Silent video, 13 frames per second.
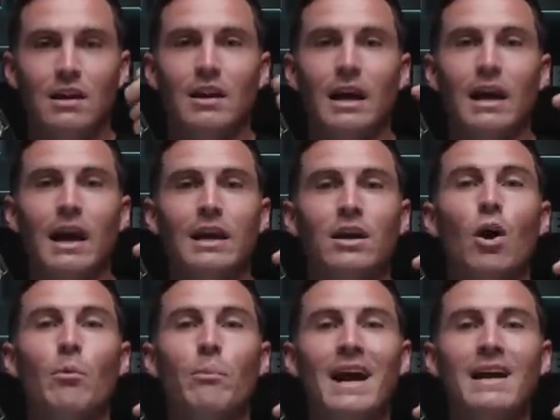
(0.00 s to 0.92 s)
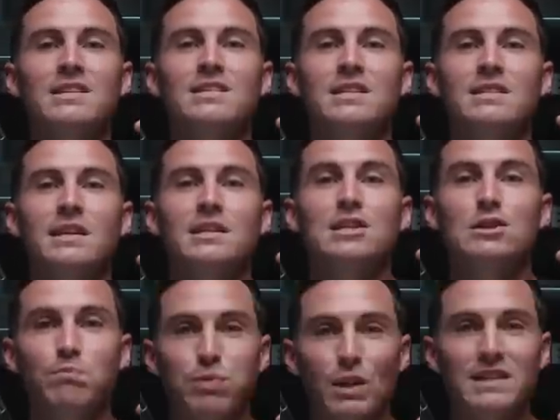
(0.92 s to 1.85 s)
Like I can go band assisted
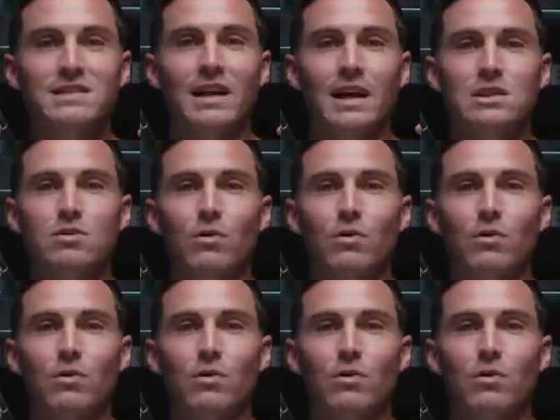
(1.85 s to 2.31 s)
split stance